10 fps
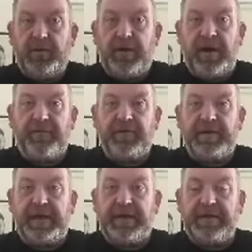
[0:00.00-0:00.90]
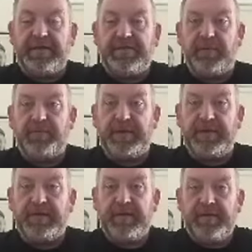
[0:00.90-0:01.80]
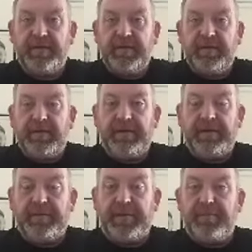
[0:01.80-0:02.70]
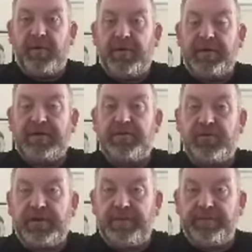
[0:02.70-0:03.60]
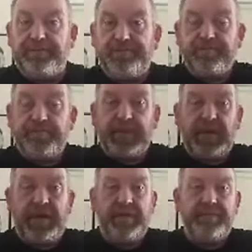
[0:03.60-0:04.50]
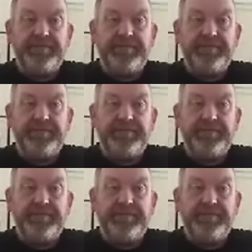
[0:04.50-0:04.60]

advocating something a little bit more extreme, by